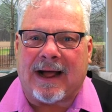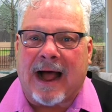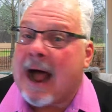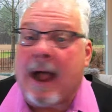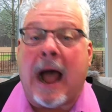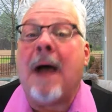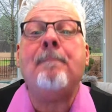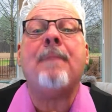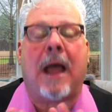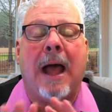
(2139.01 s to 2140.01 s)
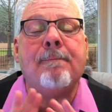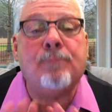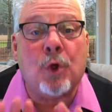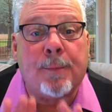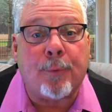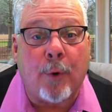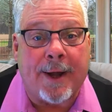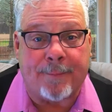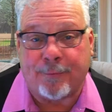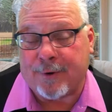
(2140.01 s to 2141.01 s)
I'm going to
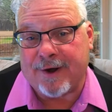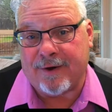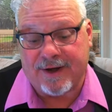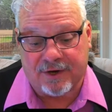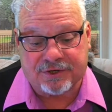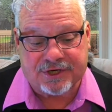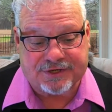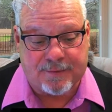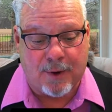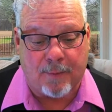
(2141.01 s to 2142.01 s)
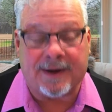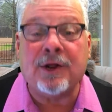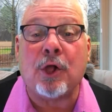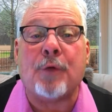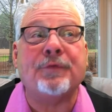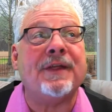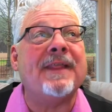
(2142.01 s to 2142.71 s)
pray a prayer here in just a moment in closing?